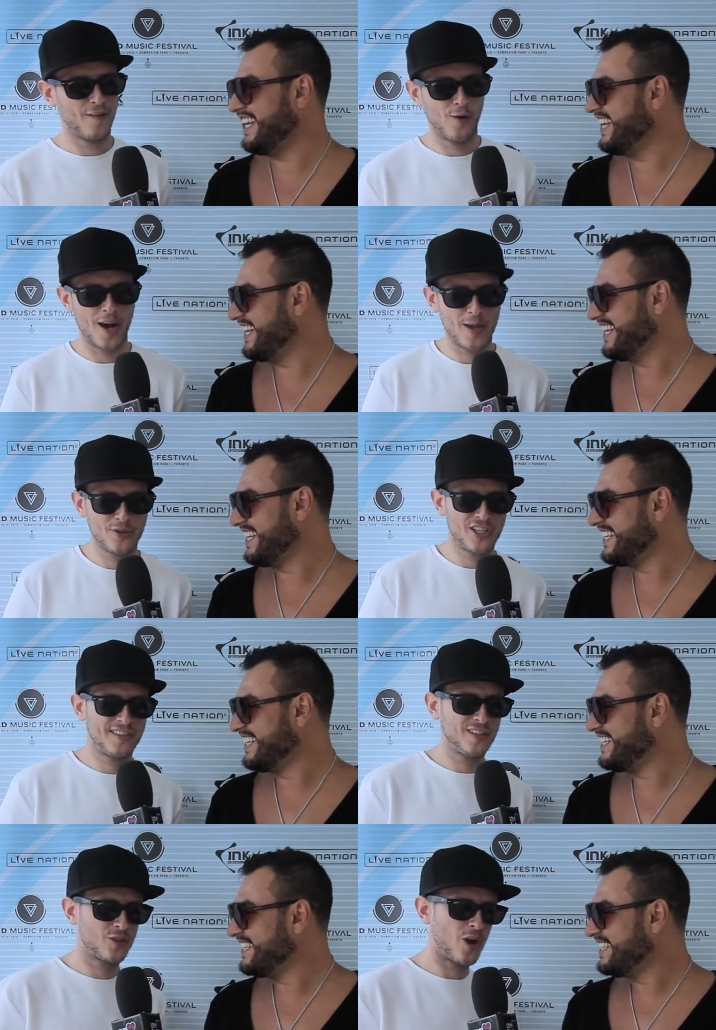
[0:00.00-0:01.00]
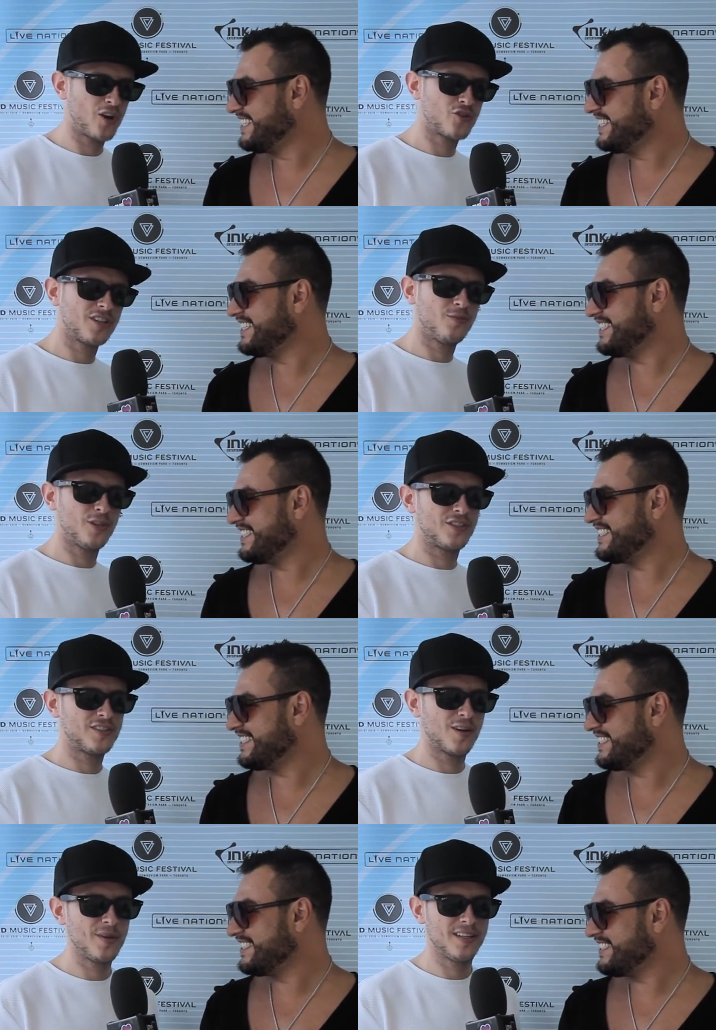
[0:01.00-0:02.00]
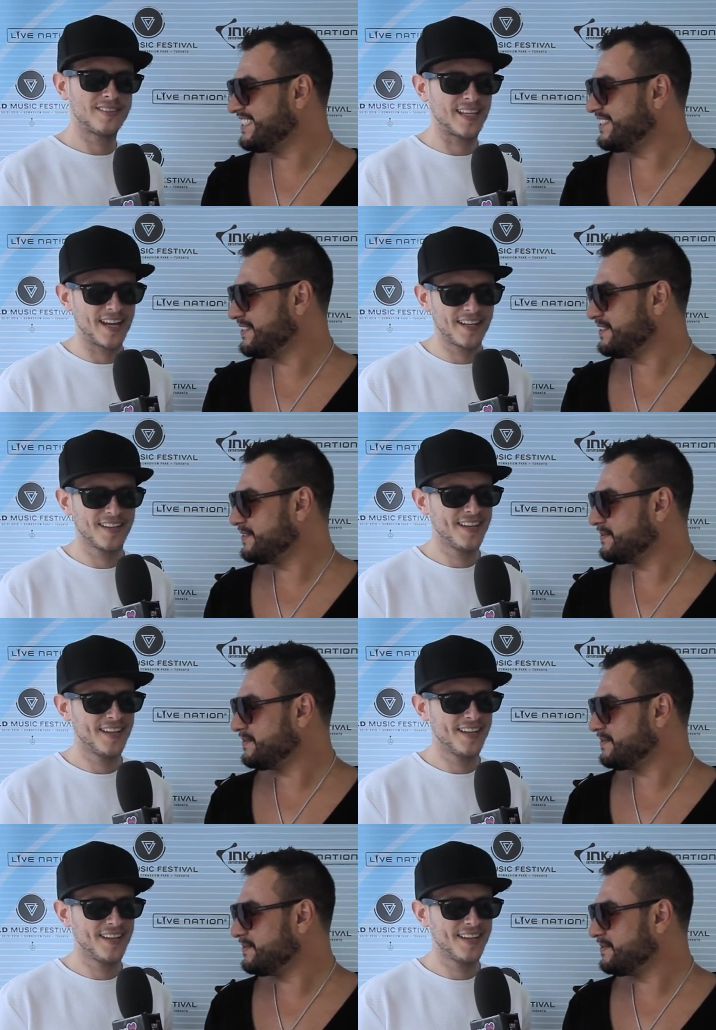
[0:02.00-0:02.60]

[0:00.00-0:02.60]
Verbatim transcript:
Speaker 1: for ABGT 200, which is going to be insane.